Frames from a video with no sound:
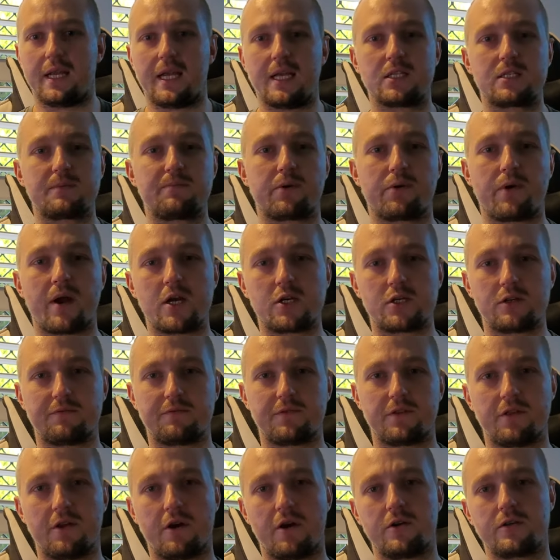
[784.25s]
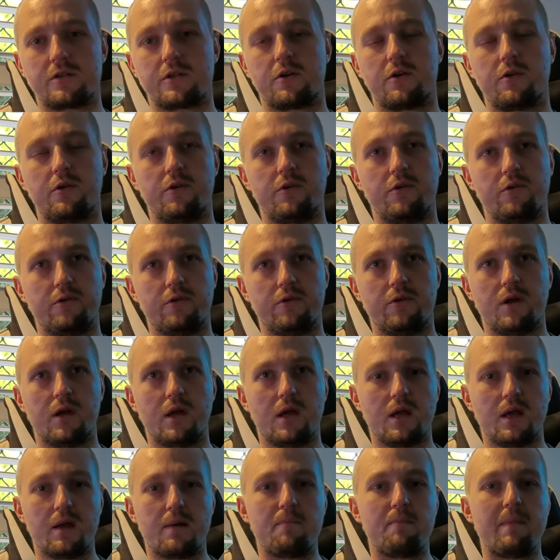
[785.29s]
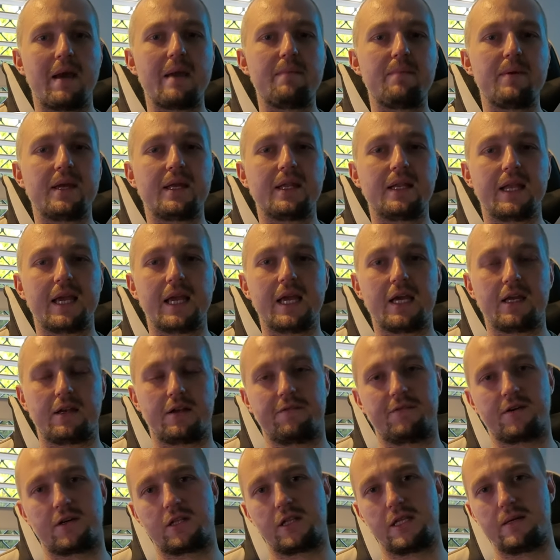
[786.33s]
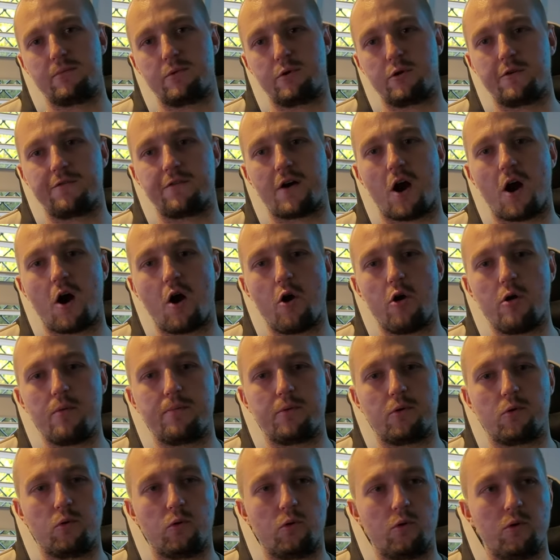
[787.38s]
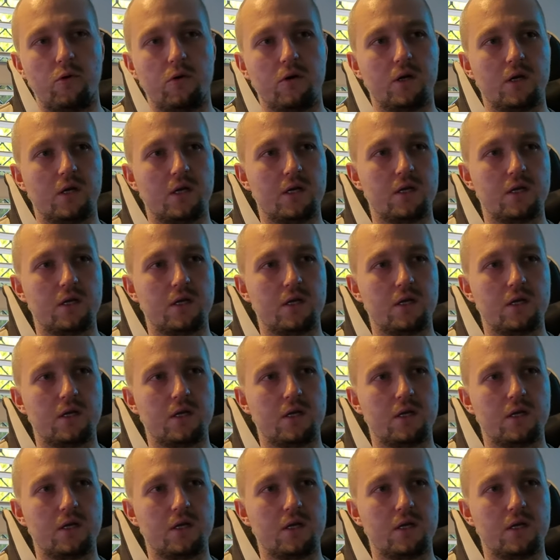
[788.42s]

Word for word: inspiration for those who may be in need of a glimmer of hope or